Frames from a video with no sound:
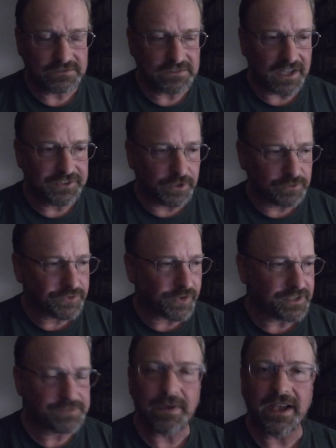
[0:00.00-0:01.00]
I don't
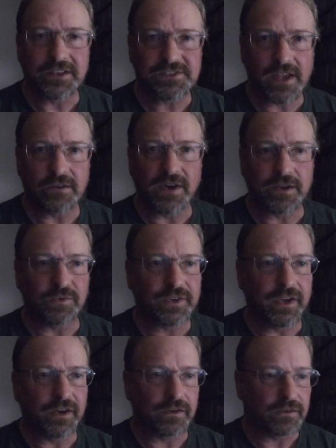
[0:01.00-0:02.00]
trespass. I don't
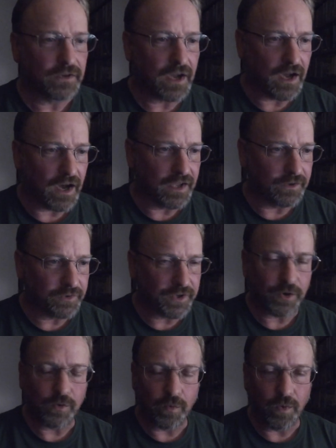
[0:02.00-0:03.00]
care. I don't
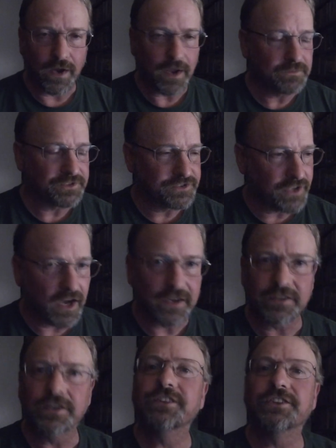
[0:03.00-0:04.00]
care what. I'm just not
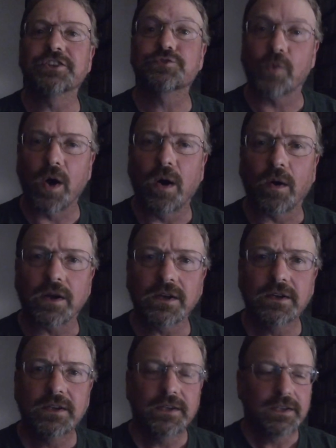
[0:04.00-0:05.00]
gonna. It's wrong.
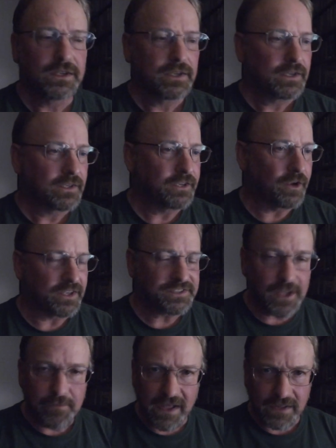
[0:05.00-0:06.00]
You know, it's
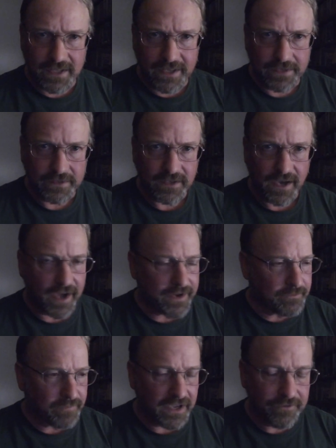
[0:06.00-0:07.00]
not my land. I
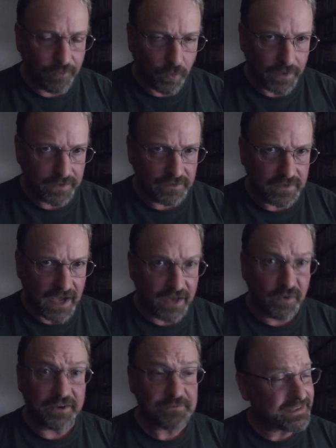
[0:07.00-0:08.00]
didn't pay for it. I
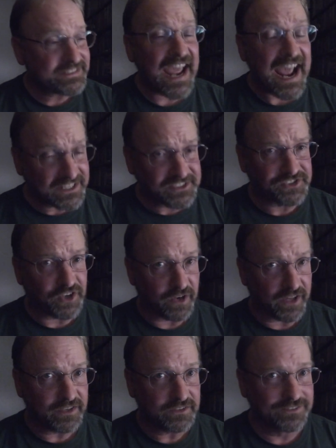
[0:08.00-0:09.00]
don't have to pay taxes
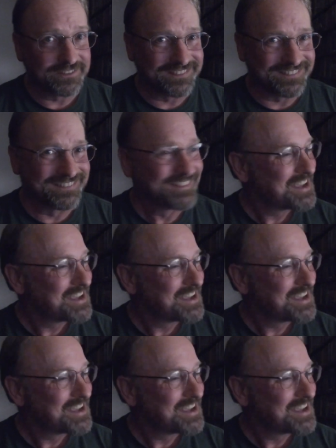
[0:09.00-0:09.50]
on it.